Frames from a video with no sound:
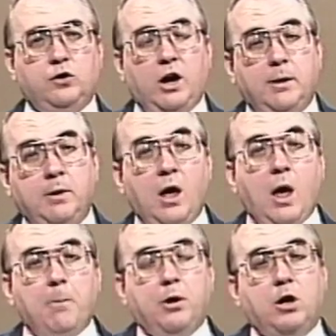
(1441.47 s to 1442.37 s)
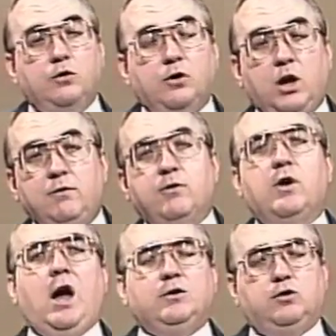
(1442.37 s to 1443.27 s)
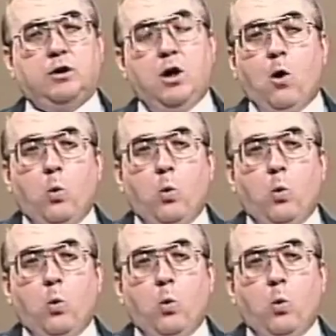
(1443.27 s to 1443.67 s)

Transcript: ashamed because the love of God showed